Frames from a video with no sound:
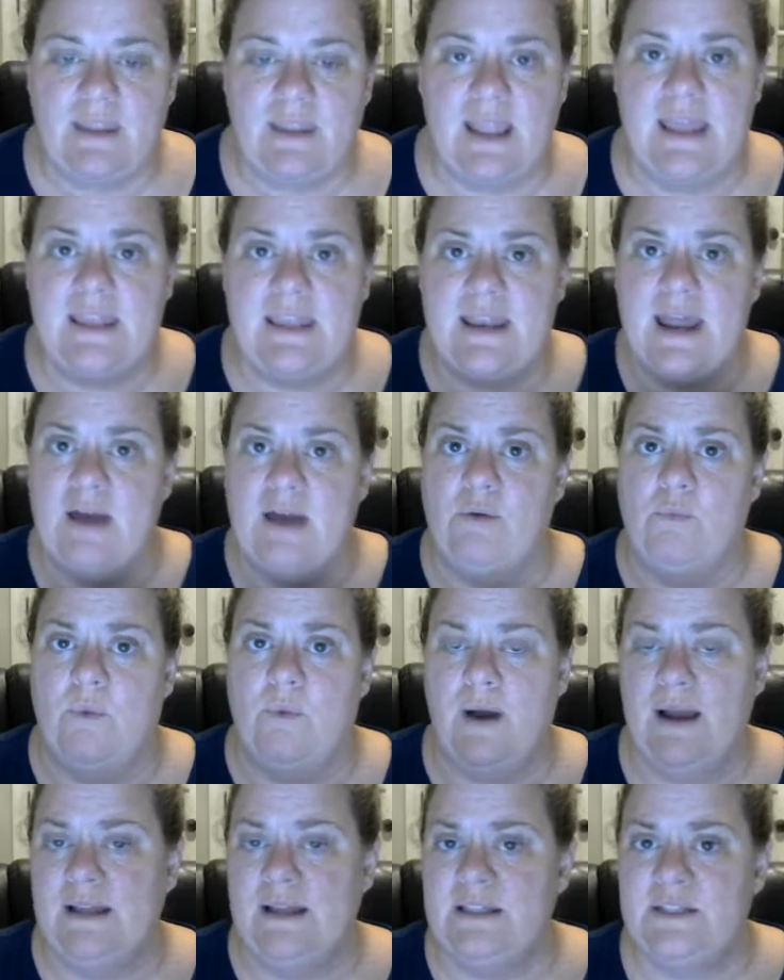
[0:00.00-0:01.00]
and how
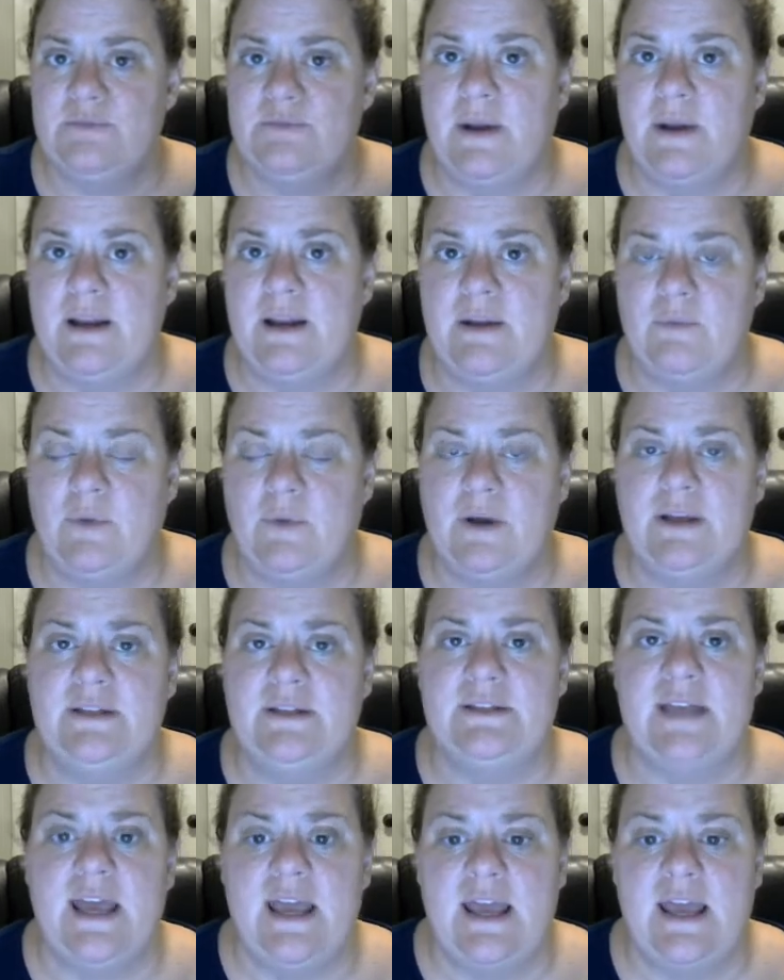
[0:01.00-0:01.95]
widespread it was.